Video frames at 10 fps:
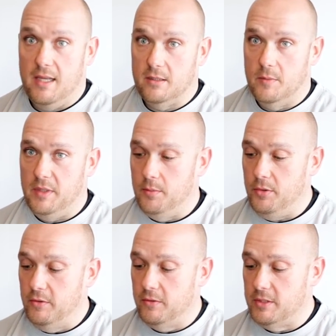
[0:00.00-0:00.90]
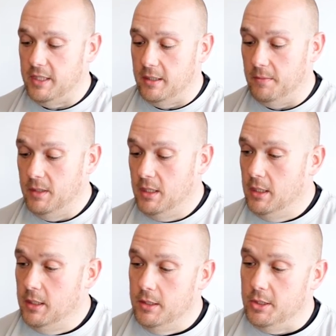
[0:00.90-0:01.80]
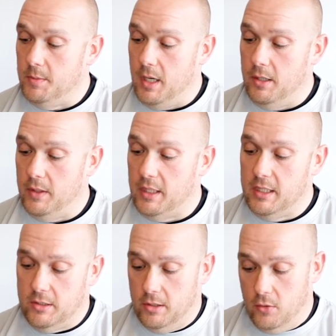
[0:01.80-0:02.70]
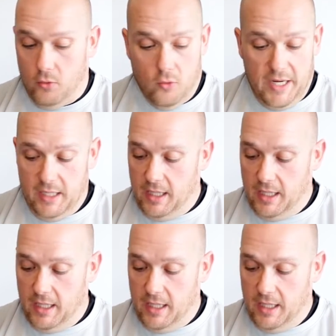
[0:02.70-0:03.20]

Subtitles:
That's gonna be a beautiful setup. Shimano and Kistler go great